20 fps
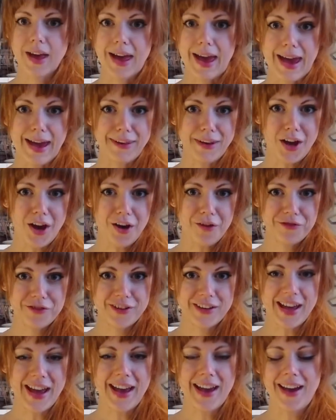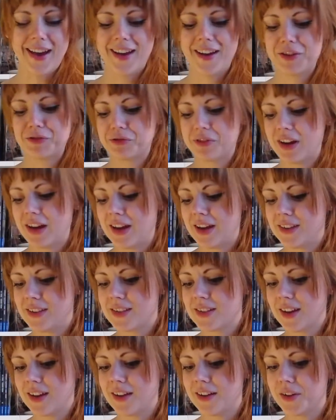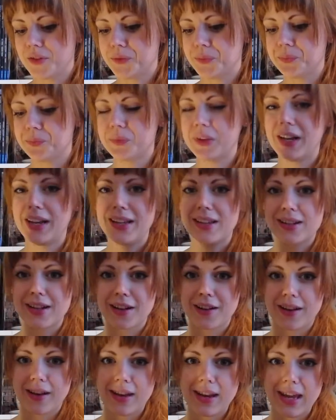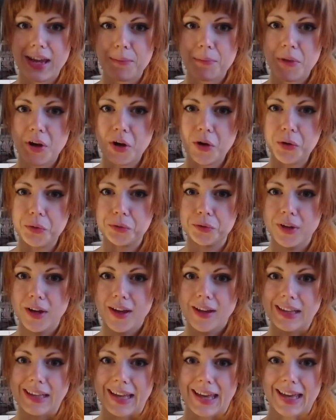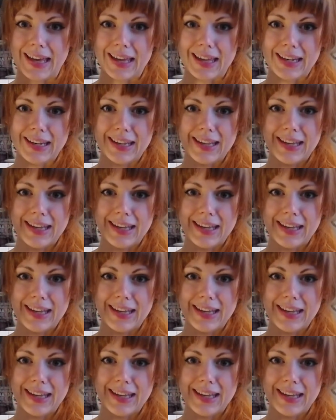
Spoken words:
And after that, I read Little Nemo, and